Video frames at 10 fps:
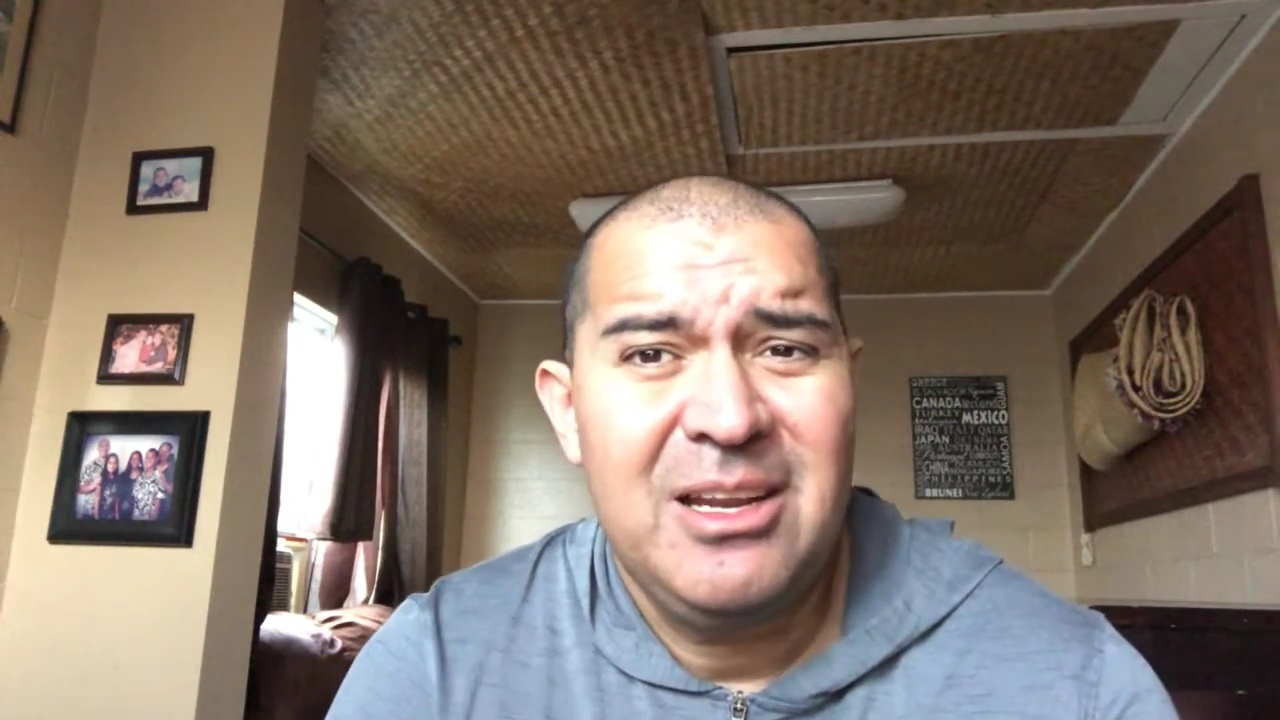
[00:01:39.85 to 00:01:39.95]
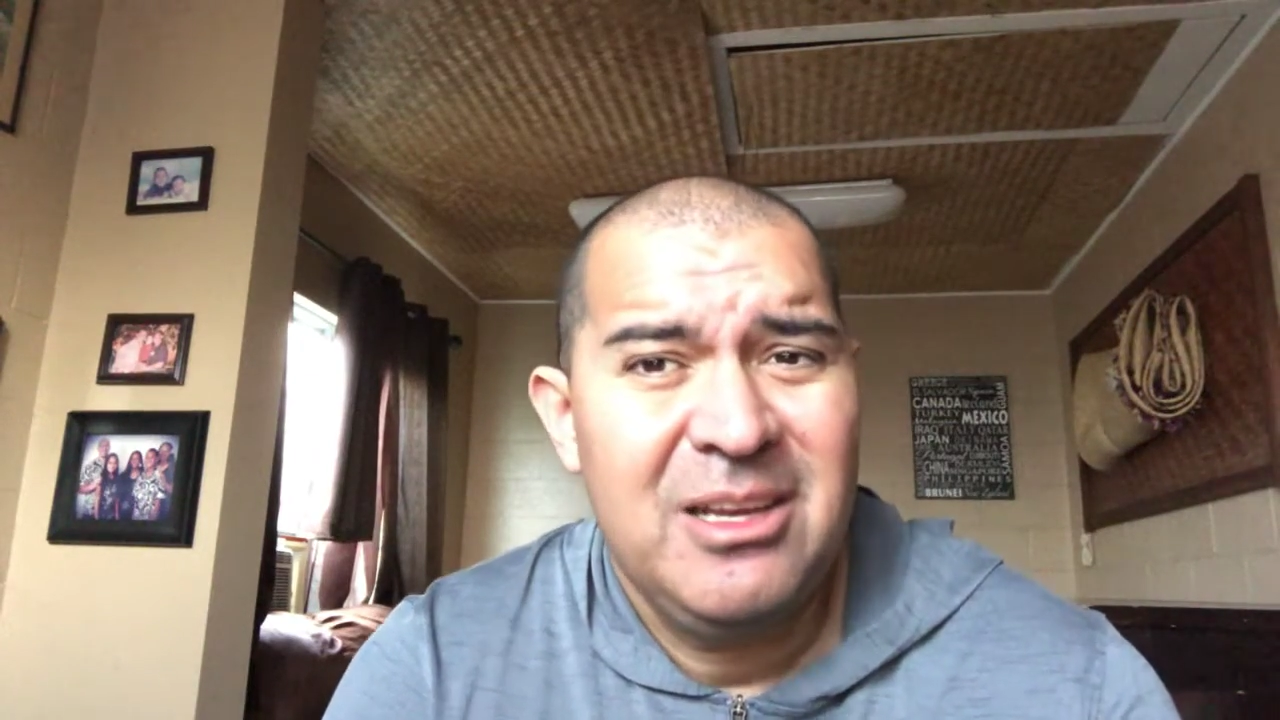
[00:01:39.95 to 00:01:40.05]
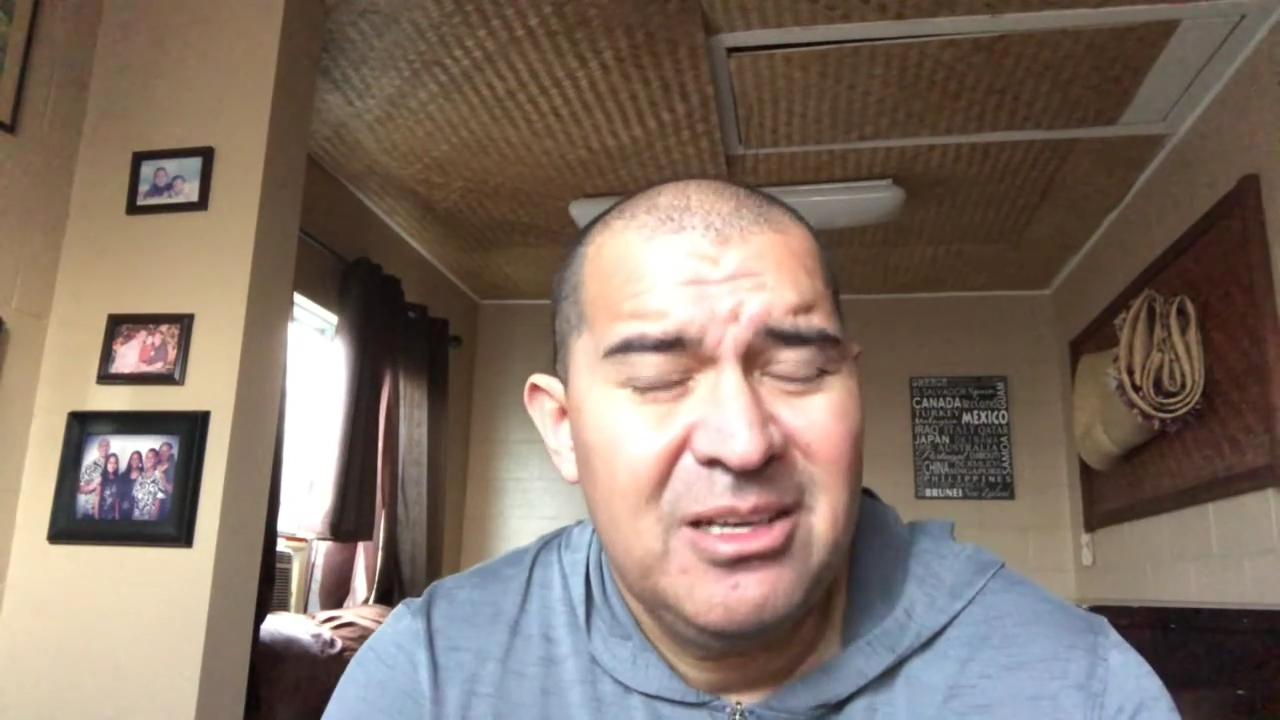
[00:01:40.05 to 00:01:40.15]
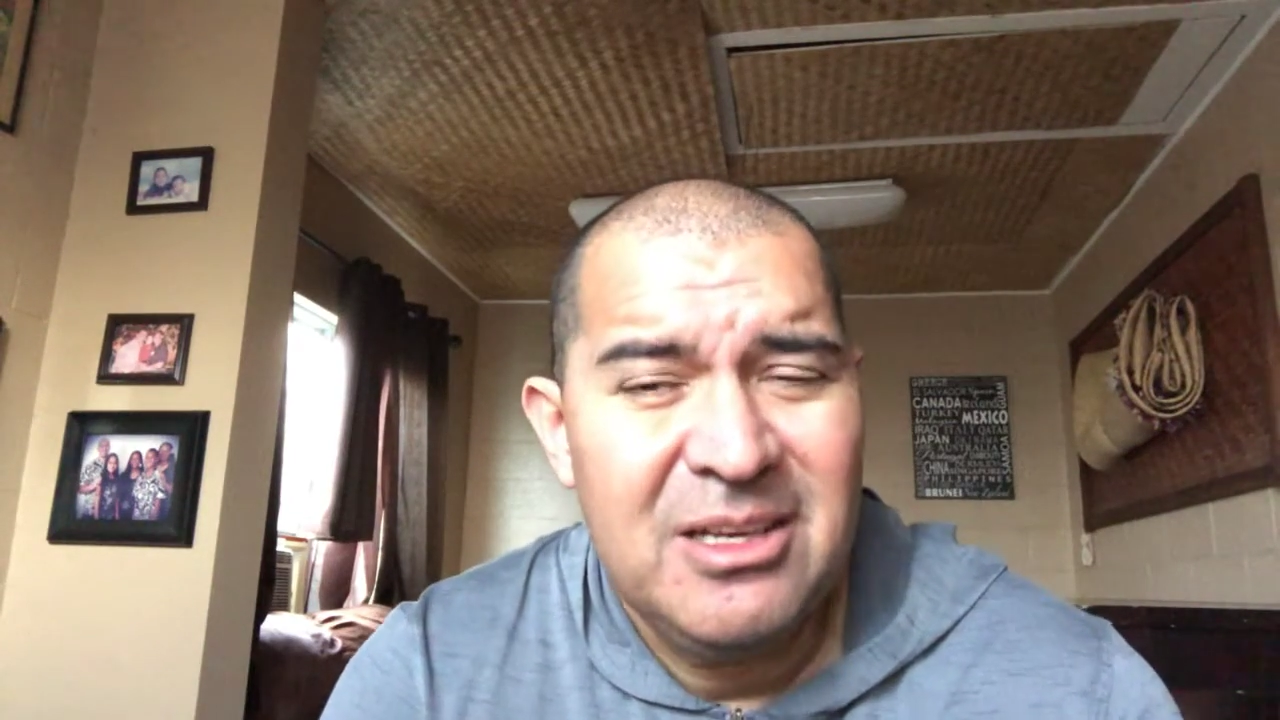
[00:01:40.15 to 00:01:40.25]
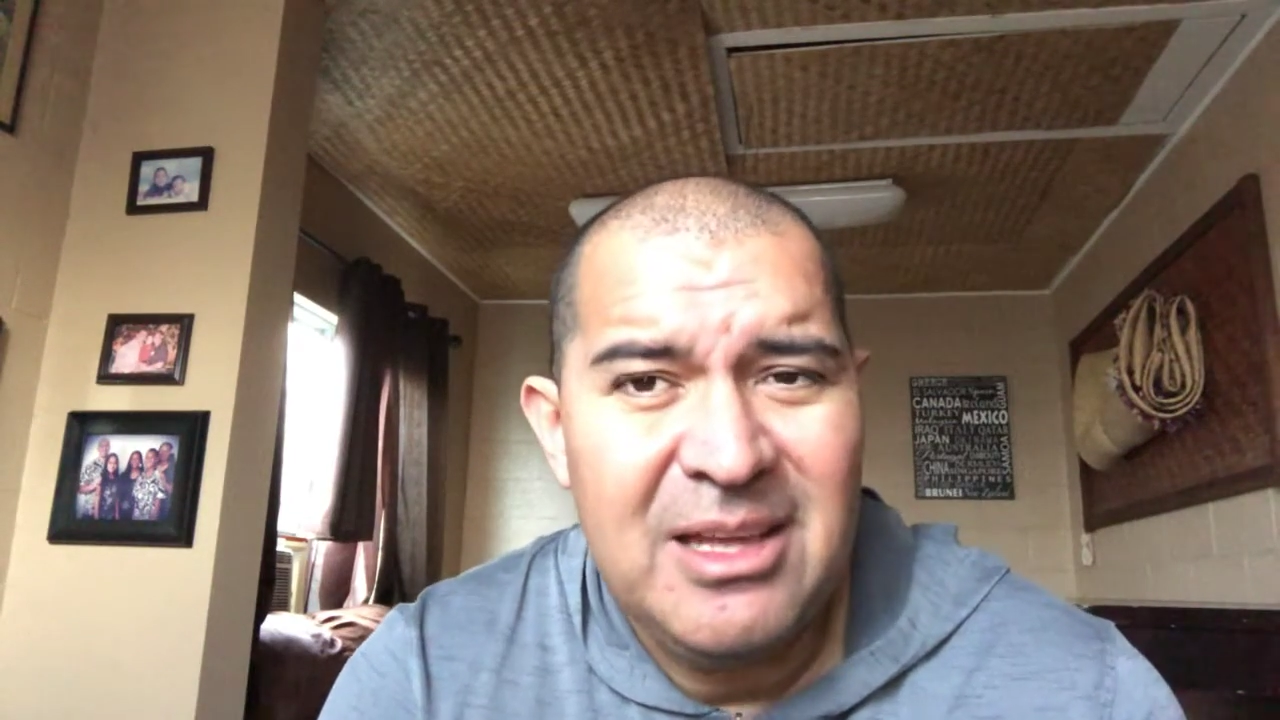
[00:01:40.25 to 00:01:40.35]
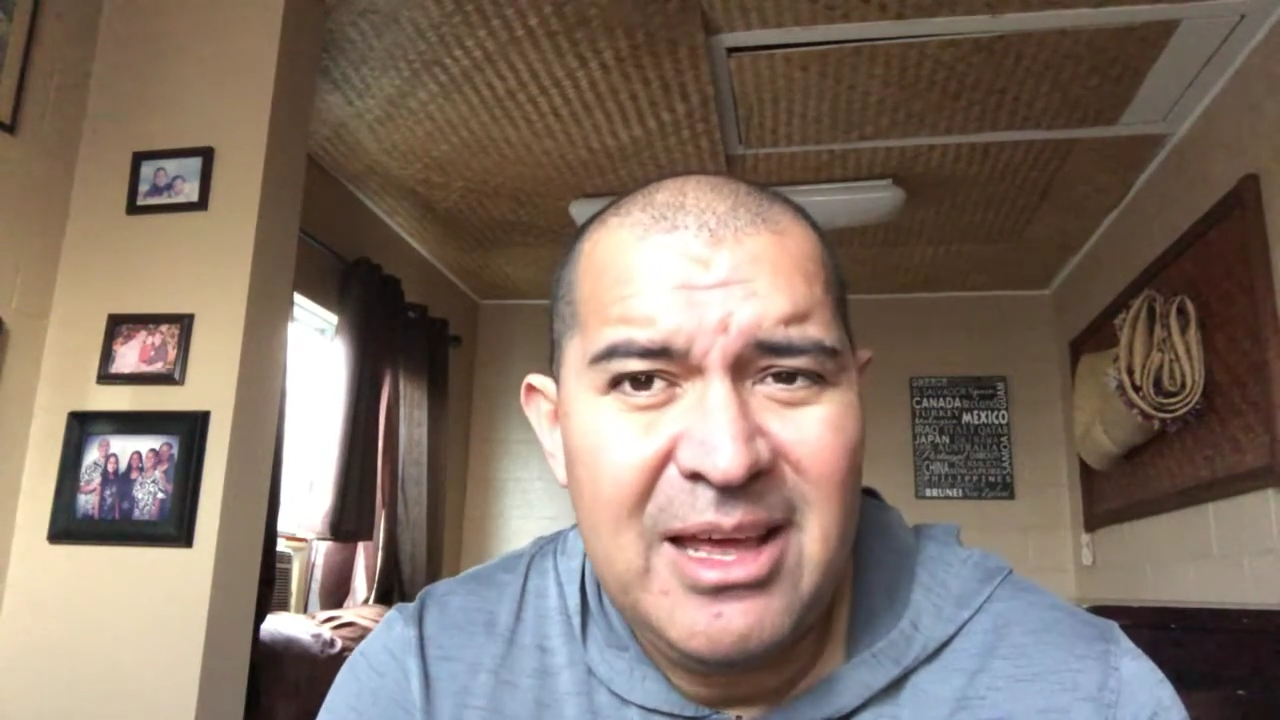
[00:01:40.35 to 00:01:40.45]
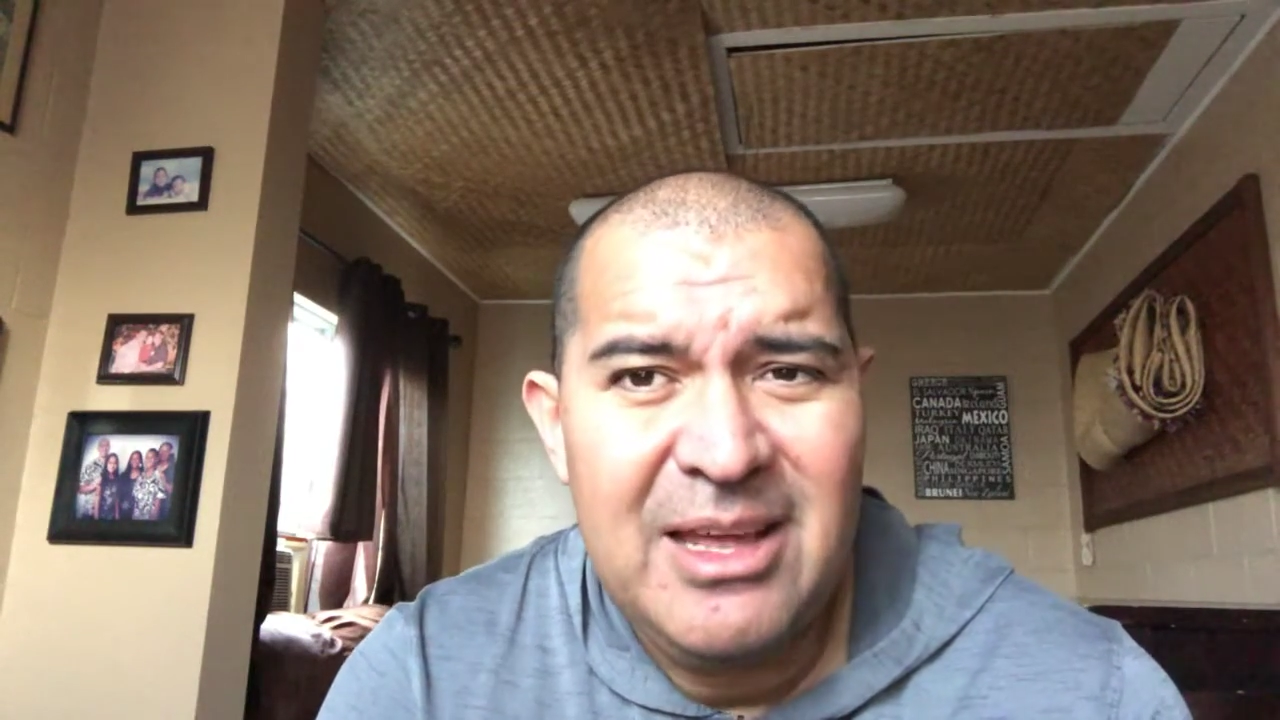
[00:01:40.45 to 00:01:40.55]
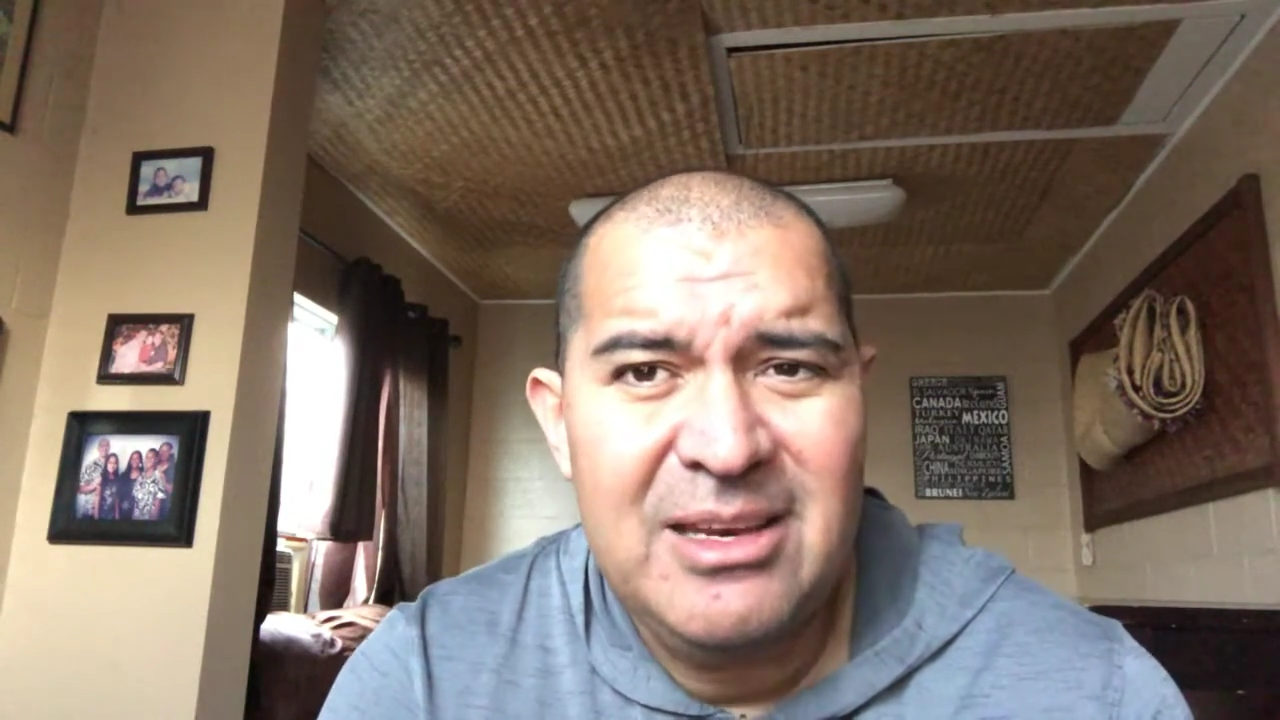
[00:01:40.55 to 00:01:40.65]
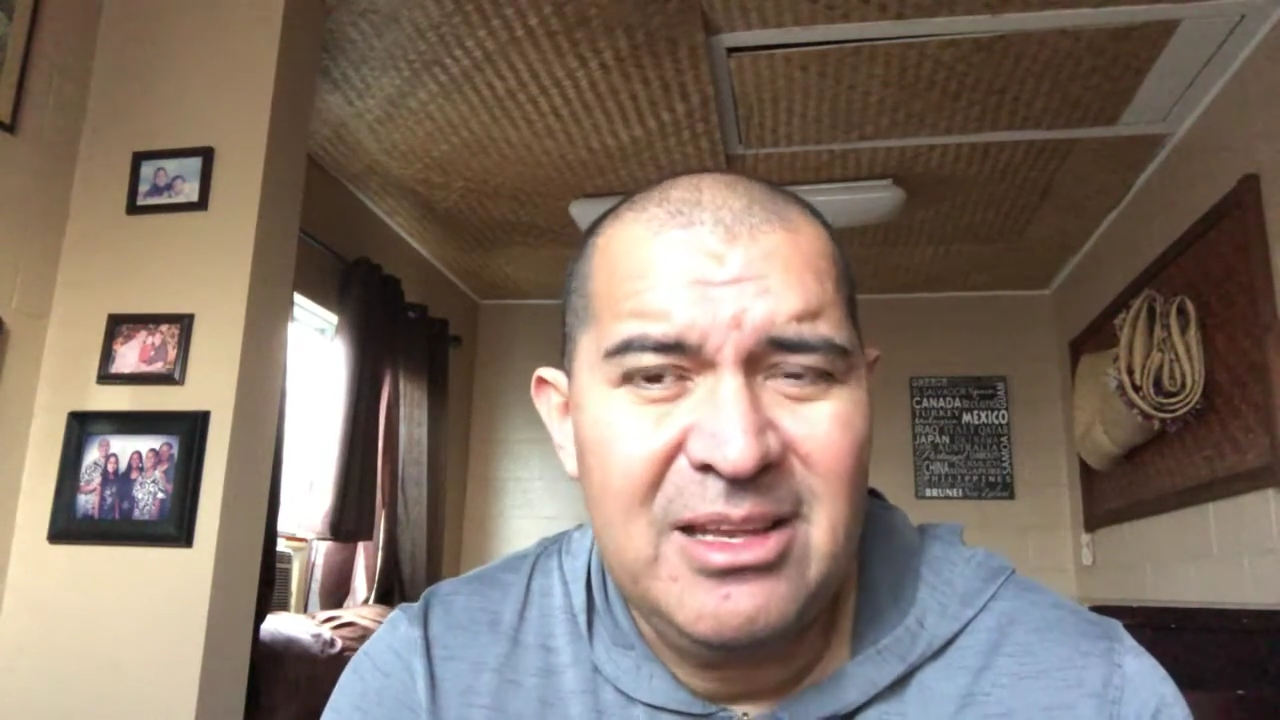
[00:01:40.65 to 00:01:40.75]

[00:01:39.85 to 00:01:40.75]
an